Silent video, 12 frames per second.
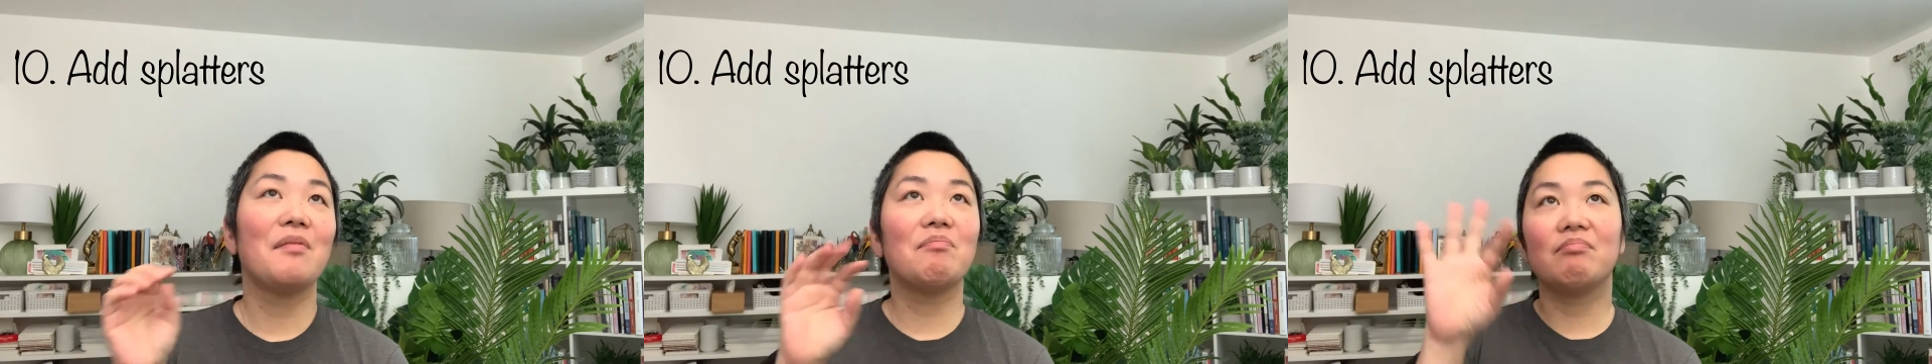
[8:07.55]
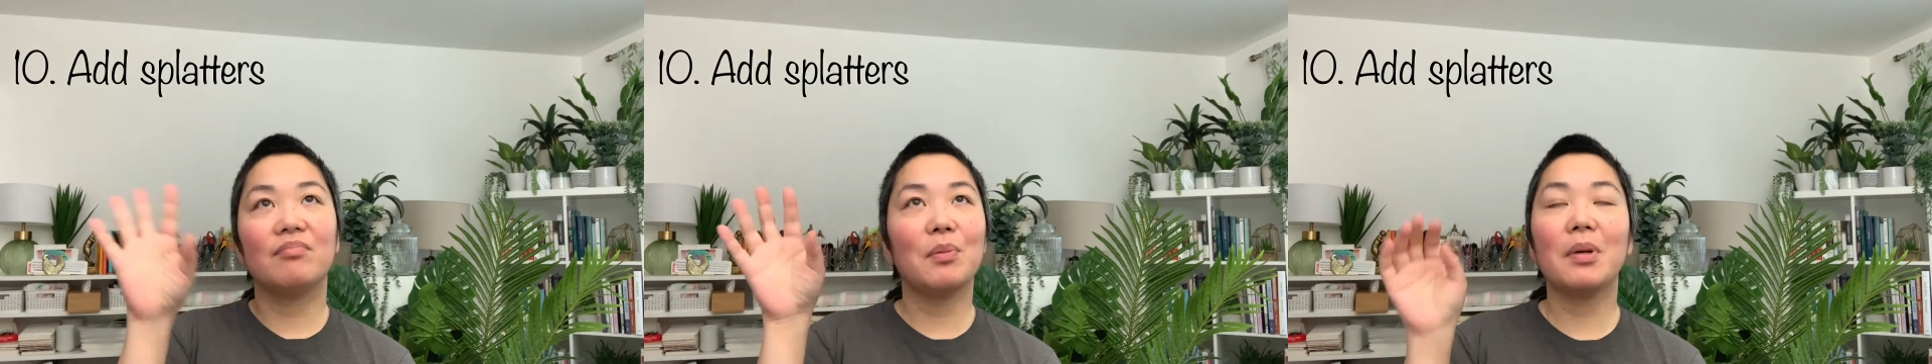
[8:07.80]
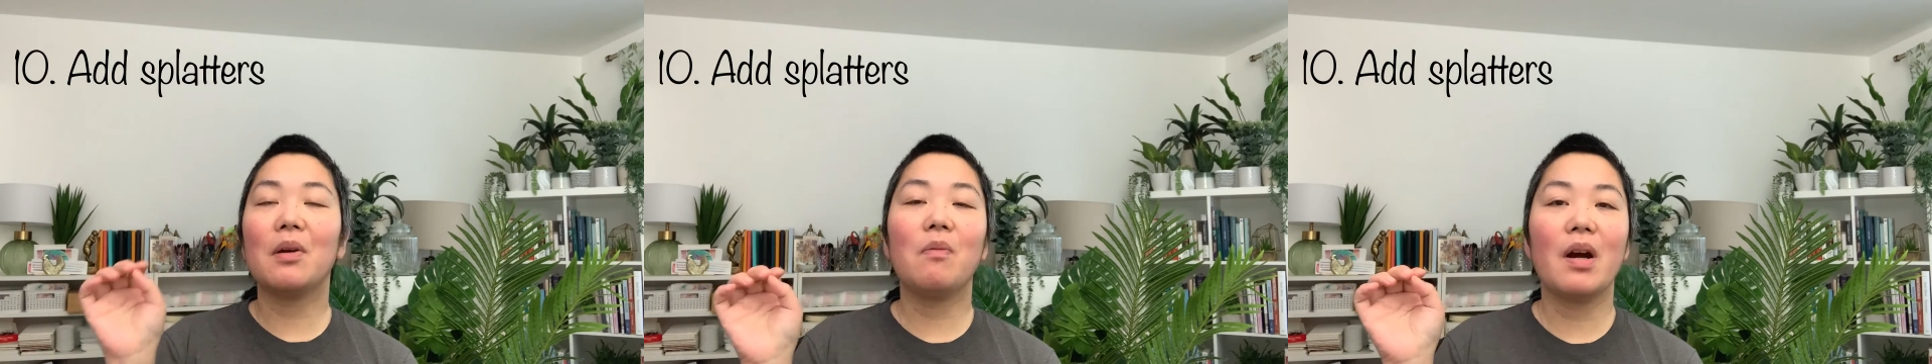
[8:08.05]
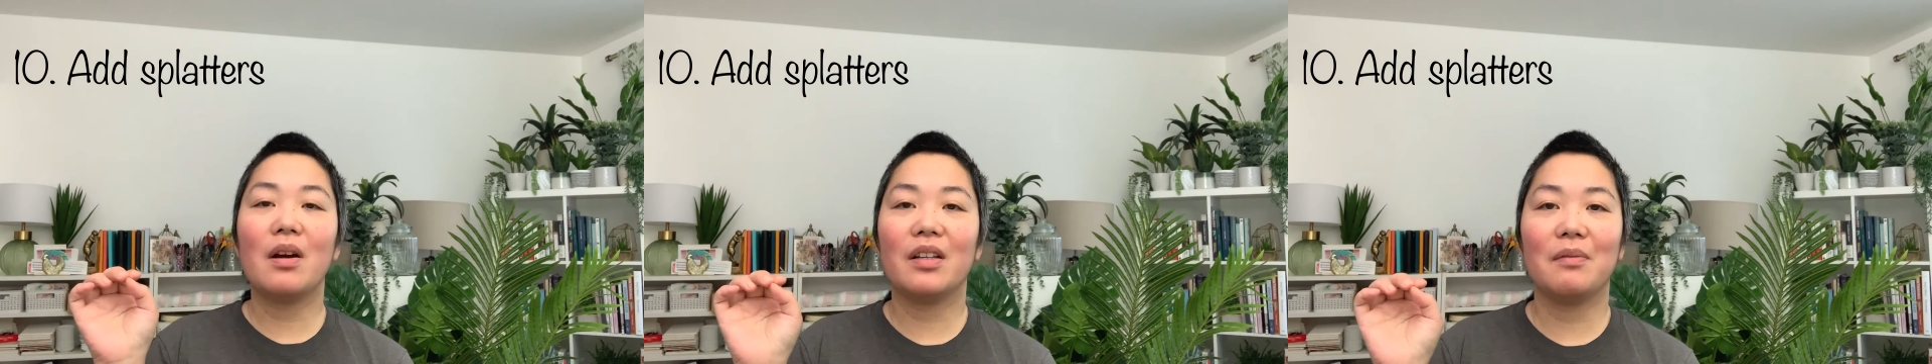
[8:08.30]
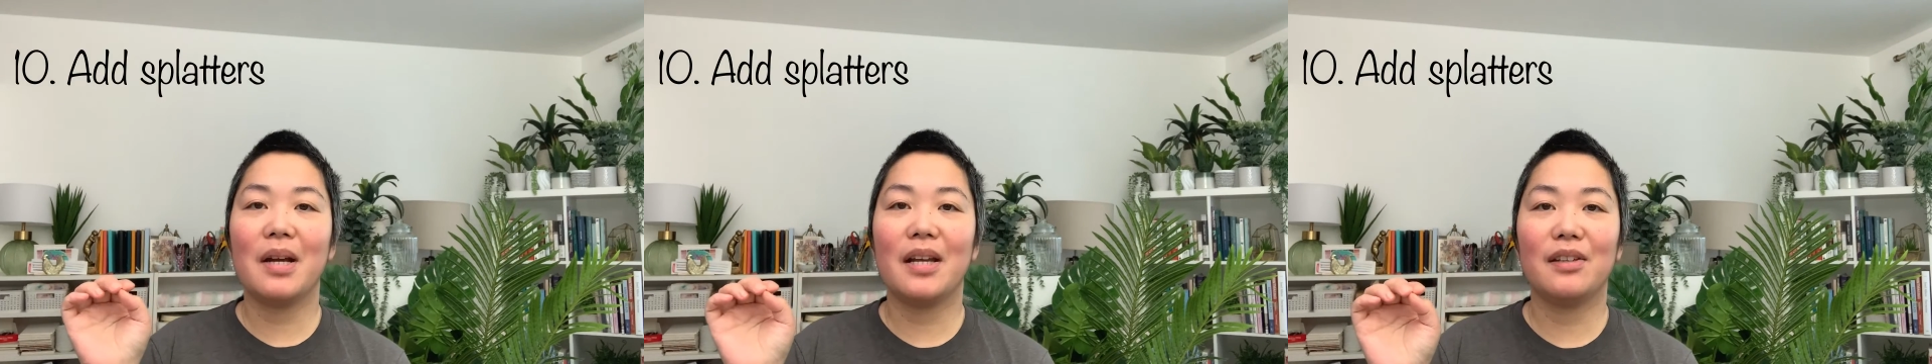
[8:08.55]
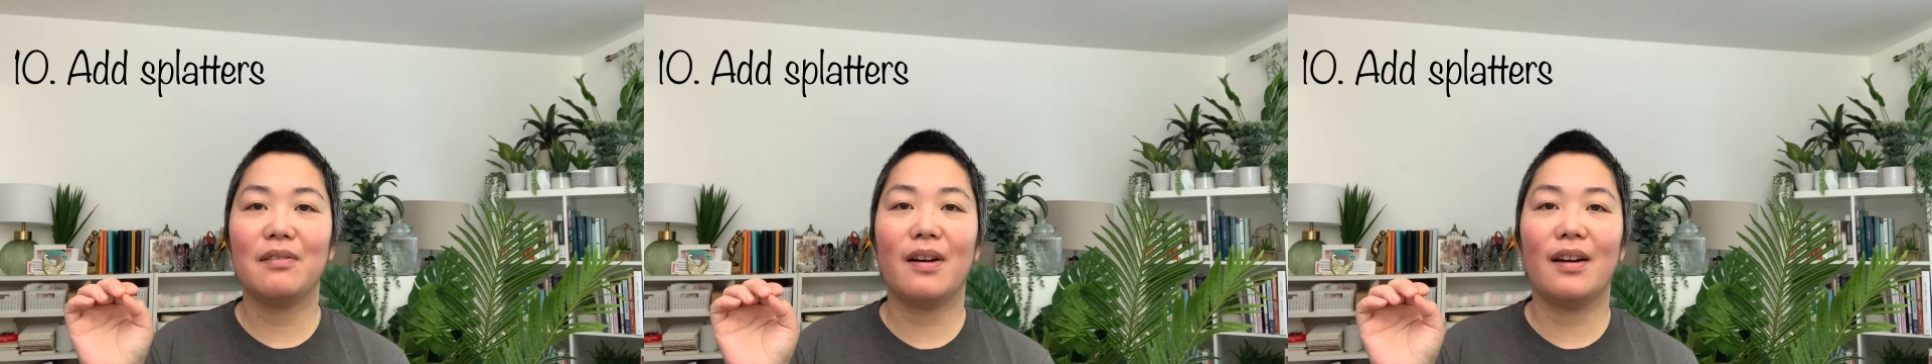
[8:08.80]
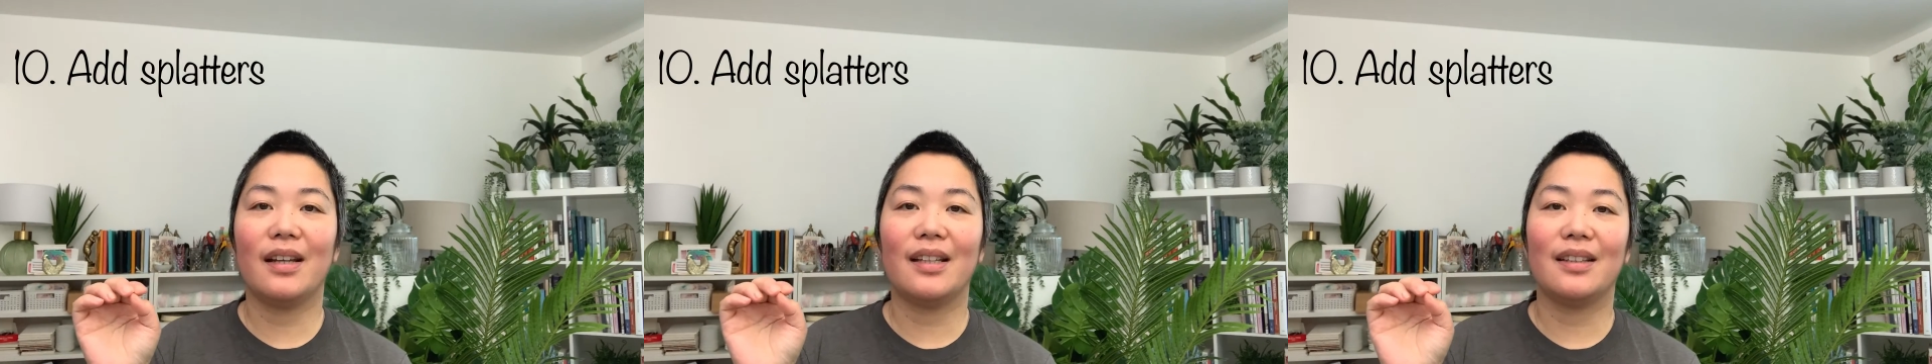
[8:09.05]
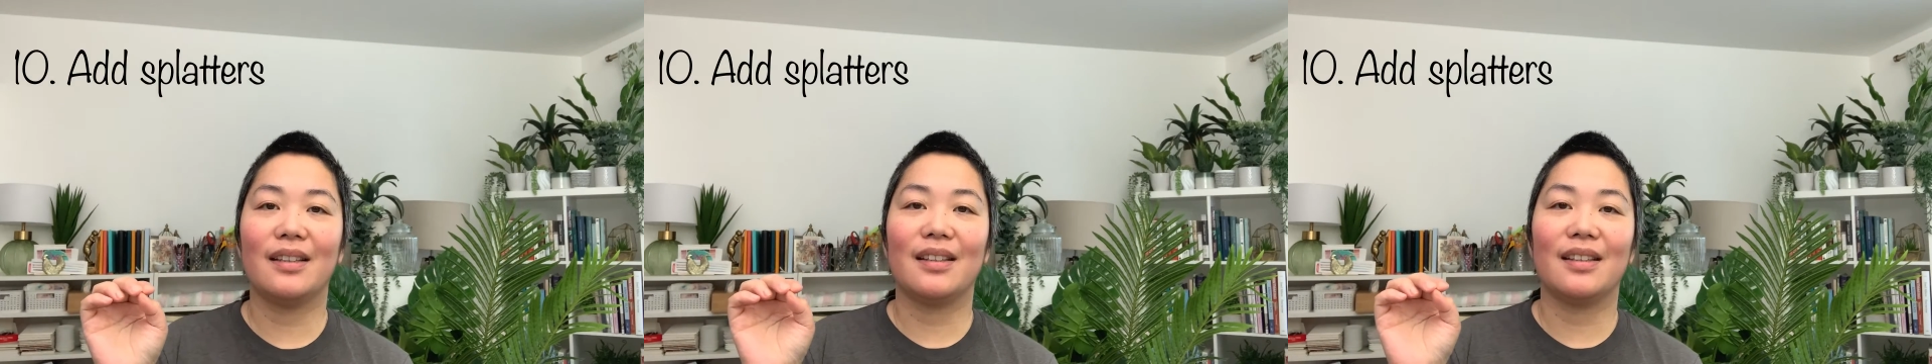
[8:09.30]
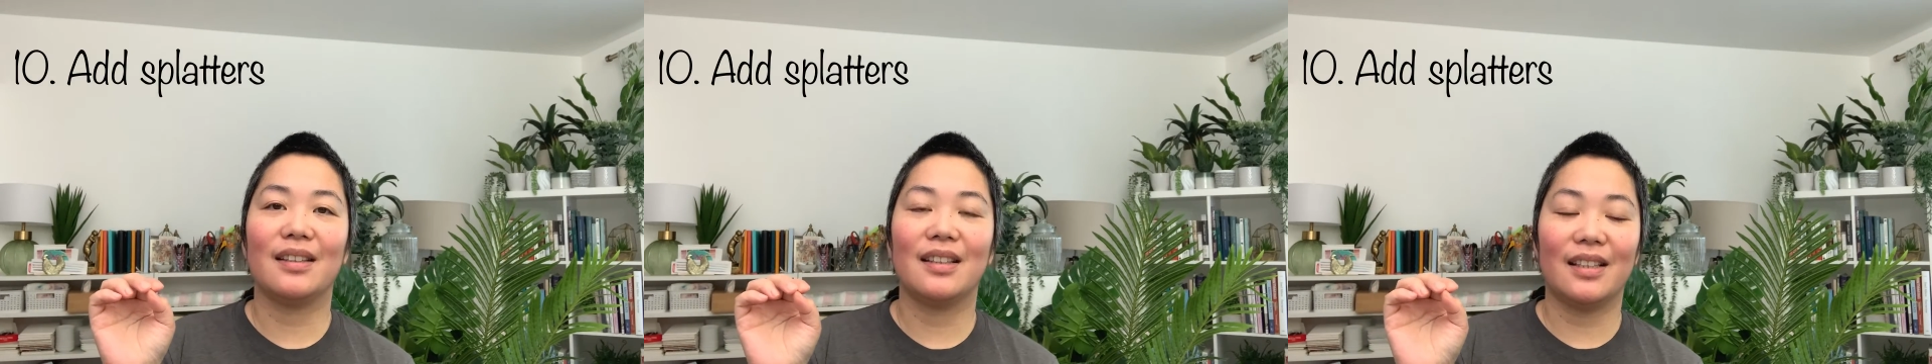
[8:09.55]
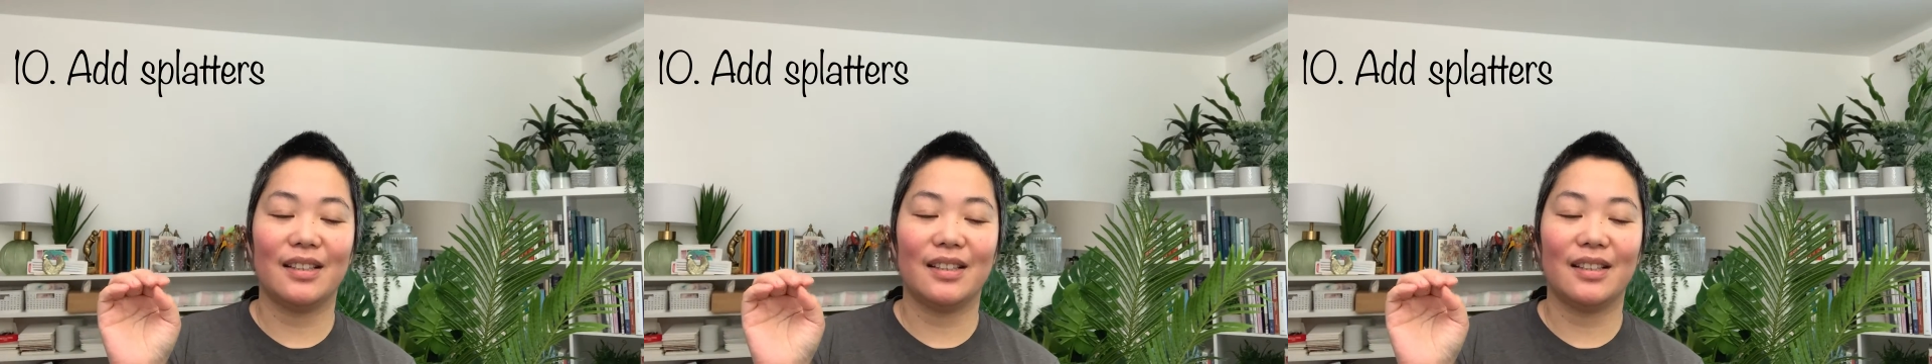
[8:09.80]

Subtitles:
No matter where you are in the